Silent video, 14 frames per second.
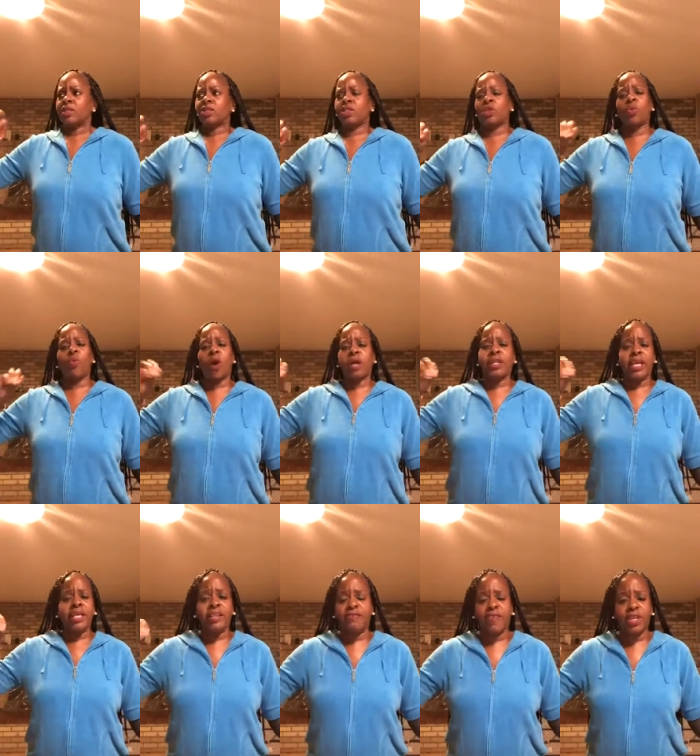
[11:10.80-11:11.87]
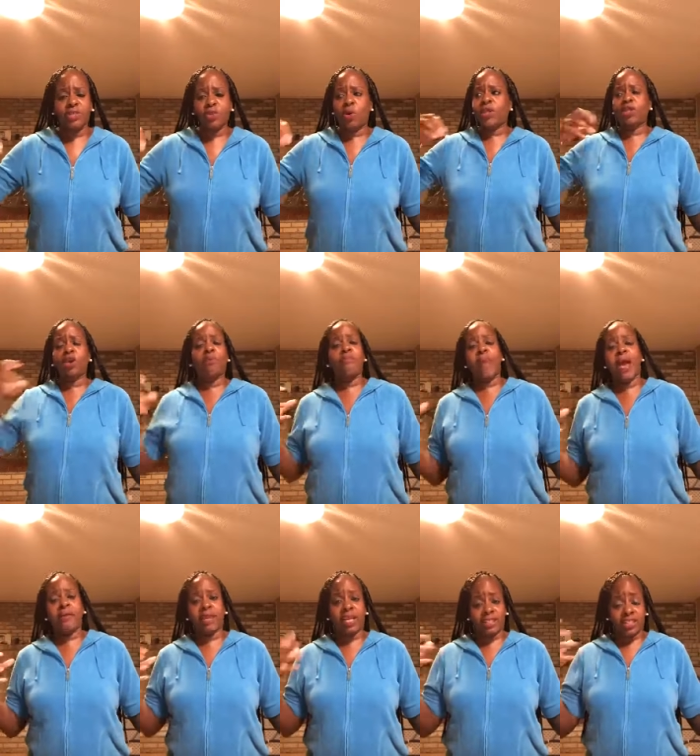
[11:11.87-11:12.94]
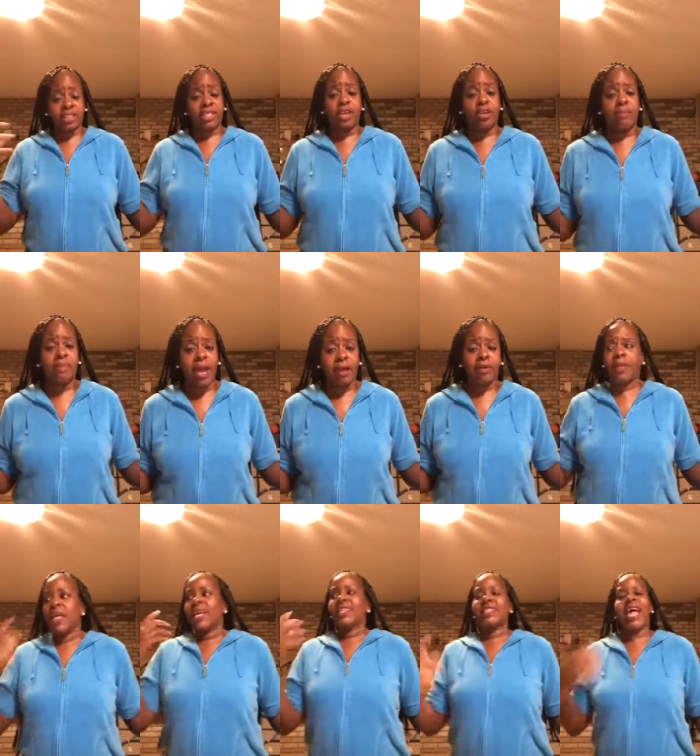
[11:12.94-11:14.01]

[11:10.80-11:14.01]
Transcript: to one individual and you're married, let's just say you're married,